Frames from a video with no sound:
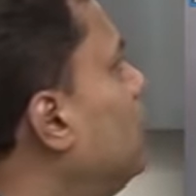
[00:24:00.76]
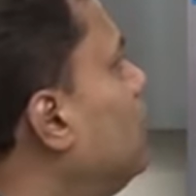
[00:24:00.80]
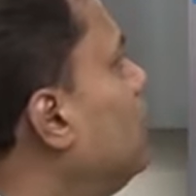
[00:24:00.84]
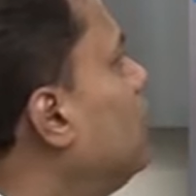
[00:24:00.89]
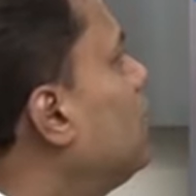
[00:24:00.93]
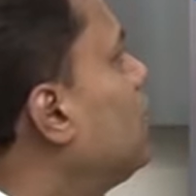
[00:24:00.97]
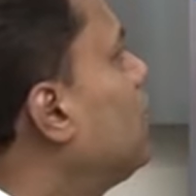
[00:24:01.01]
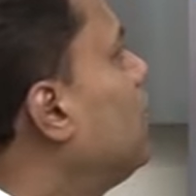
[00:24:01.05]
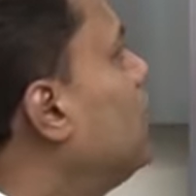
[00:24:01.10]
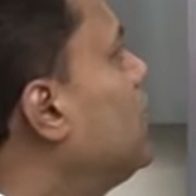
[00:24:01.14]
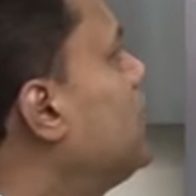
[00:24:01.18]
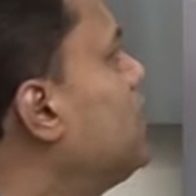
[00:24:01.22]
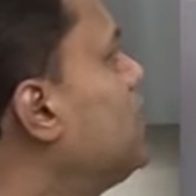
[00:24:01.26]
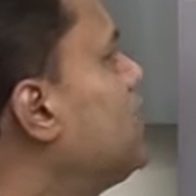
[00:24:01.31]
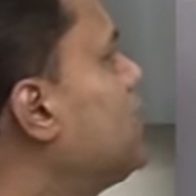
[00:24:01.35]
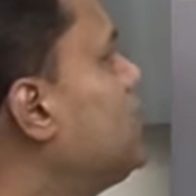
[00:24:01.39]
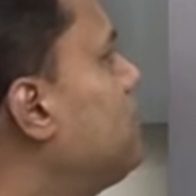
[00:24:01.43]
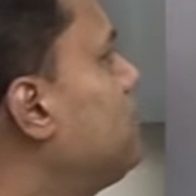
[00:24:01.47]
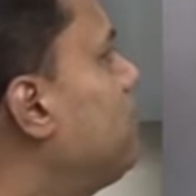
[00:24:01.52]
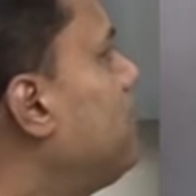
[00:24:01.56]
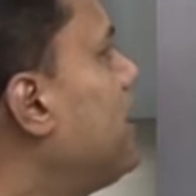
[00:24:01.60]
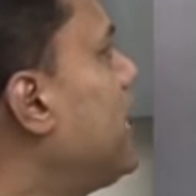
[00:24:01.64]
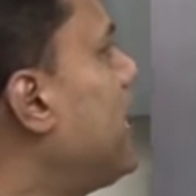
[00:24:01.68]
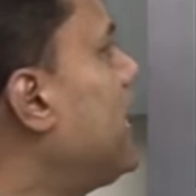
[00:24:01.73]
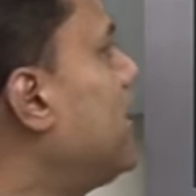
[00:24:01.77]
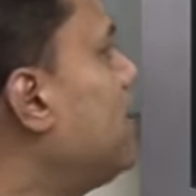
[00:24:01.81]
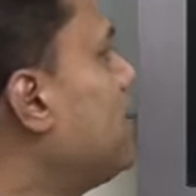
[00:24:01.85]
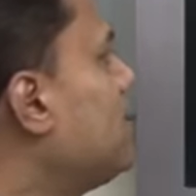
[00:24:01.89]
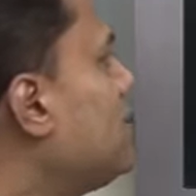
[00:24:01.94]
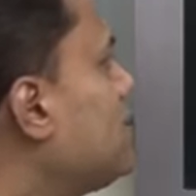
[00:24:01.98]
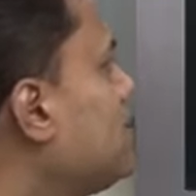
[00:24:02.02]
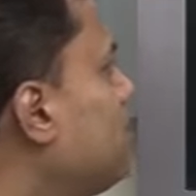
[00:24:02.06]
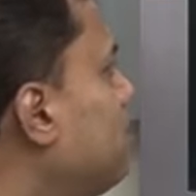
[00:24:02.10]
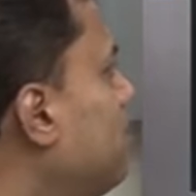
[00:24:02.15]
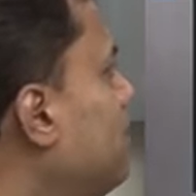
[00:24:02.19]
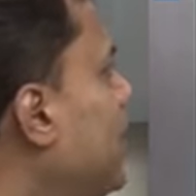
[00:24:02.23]
A contingency plan
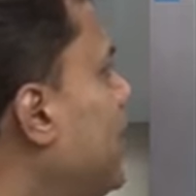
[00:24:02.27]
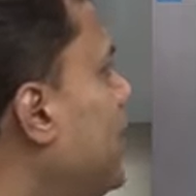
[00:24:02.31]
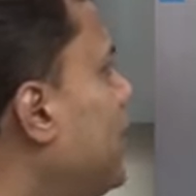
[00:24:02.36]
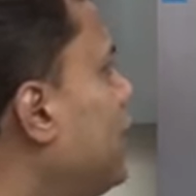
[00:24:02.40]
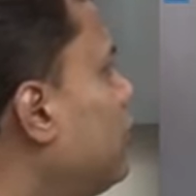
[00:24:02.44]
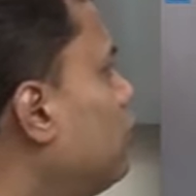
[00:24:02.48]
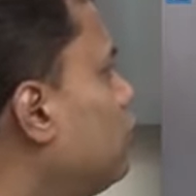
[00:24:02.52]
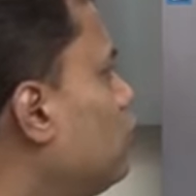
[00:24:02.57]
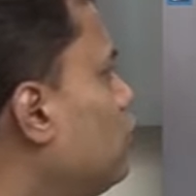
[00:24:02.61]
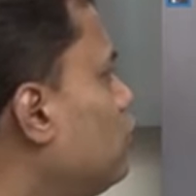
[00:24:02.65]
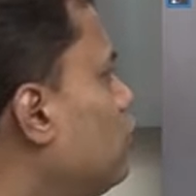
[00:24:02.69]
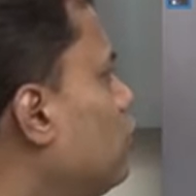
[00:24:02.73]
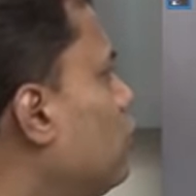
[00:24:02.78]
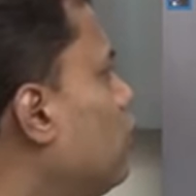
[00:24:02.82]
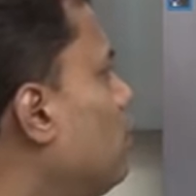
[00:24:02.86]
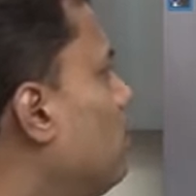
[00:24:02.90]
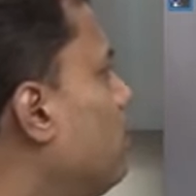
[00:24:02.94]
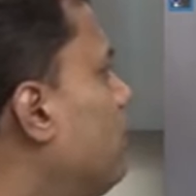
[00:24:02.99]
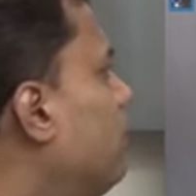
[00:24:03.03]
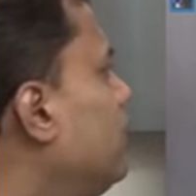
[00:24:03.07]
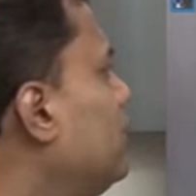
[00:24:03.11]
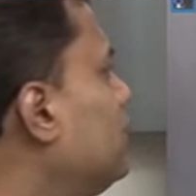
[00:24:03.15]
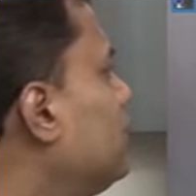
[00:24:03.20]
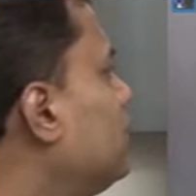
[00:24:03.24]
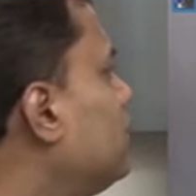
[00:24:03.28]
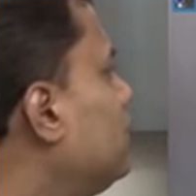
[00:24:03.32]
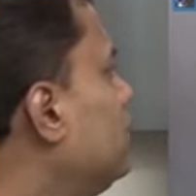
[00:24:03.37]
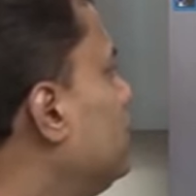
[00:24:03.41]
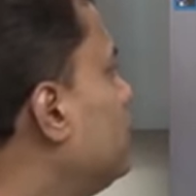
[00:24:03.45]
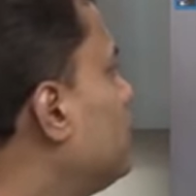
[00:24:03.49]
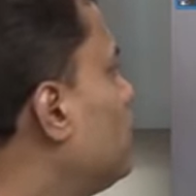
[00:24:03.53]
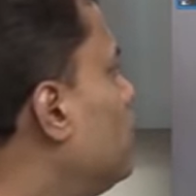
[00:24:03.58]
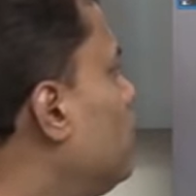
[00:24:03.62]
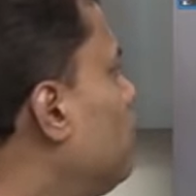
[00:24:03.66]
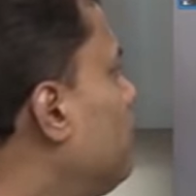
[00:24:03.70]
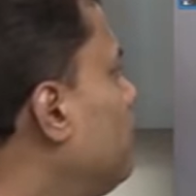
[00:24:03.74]
is a plan to cope
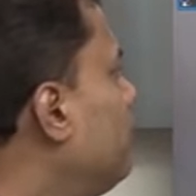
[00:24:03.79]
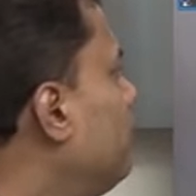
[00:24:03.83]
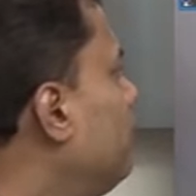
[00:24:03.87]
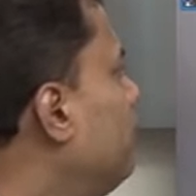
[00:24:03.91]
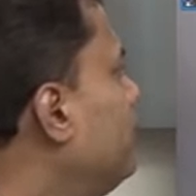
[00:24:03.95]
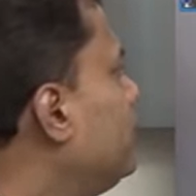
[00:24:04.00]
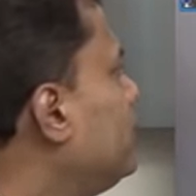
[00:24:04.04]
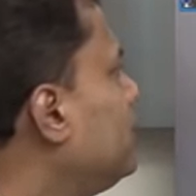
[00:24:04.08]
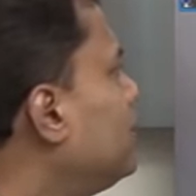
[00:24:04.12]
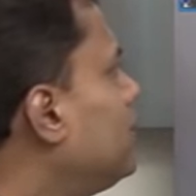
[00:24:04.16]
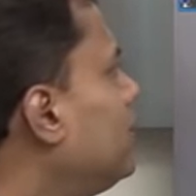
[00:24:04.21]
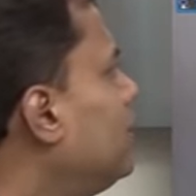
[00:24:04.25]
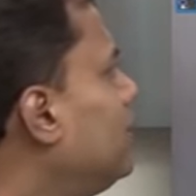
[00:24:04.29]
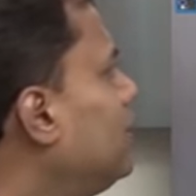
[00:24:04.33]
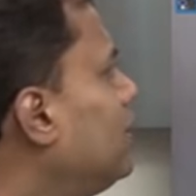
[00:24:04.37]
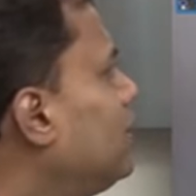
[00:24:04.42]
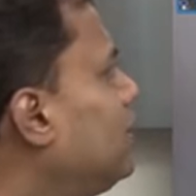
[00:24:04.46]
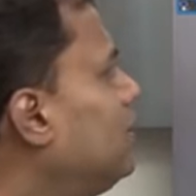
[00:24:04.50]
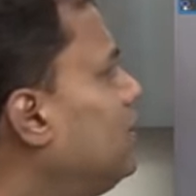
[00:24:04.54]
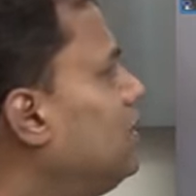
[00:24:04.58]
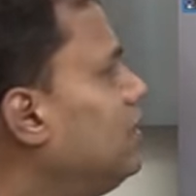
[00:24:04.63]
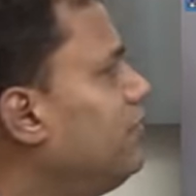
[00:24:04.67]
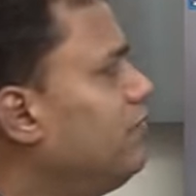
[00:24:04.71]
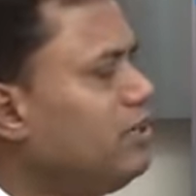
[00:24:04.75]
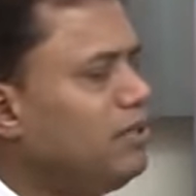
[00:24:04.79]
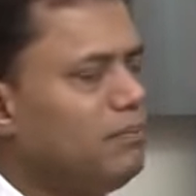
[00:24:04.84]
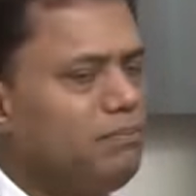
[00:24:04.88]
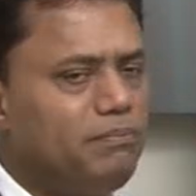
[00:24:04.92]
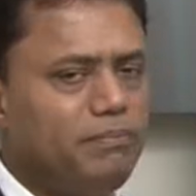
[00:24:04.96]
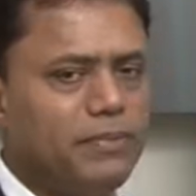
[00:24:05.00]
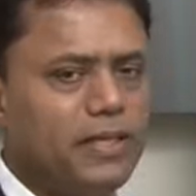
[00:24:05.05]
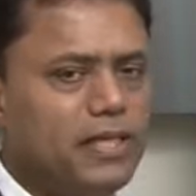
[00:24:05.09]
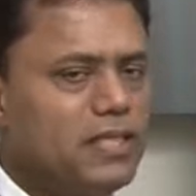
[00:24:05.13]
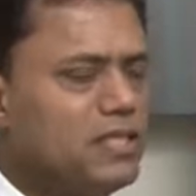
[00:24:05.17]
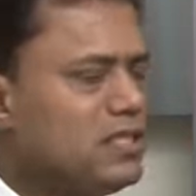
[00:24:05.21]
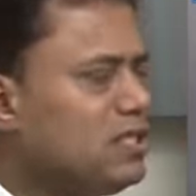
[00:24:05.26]
up with the critical
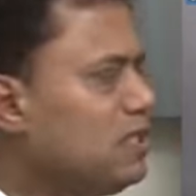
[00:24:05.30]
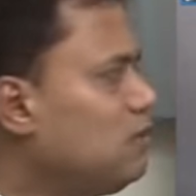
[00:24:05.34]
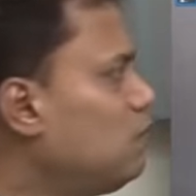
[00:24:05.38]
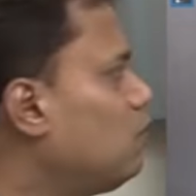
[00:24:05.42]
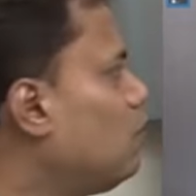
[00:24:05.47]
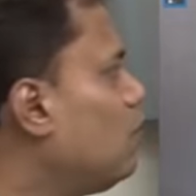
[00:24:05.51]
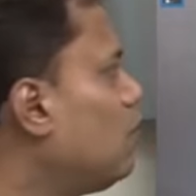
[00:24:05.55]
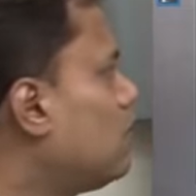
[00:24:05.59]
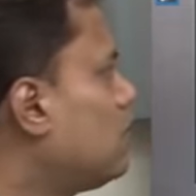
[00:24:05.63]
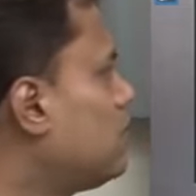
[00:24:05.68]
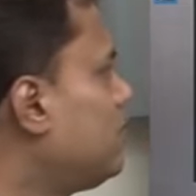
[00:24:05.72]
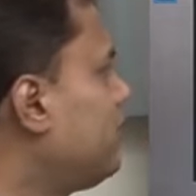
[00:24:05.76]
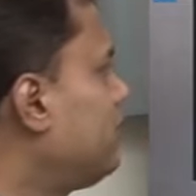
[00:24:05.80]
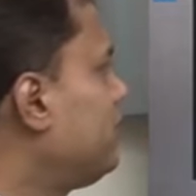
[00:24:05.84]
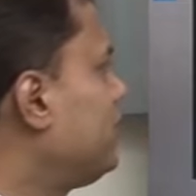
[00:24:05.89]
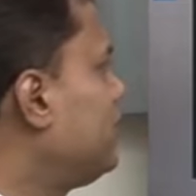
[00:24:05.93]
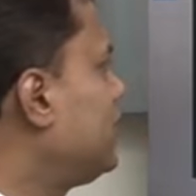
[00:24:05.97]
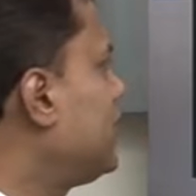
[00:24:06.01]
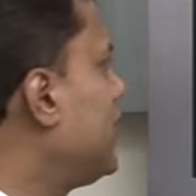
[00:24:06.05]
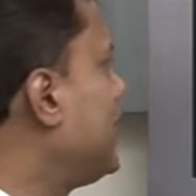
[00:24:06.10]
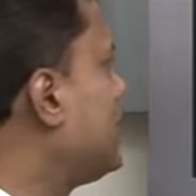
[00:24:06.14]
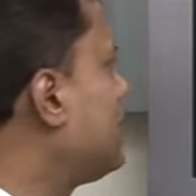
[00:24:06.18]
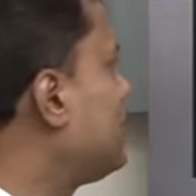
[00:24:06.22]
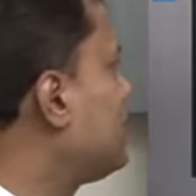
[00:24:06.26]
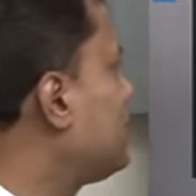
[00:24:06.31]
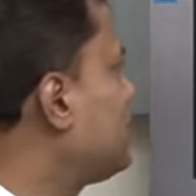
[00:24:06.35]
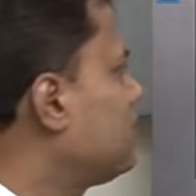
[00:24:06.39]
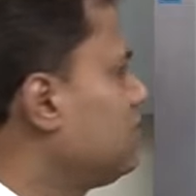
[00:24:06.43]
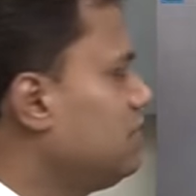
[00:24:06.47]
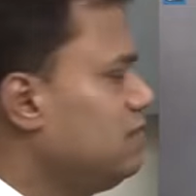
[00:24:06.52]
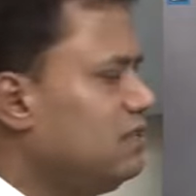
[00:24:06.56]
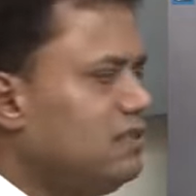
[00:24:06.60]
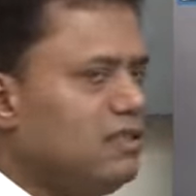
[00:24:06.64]
developments and ward off threats.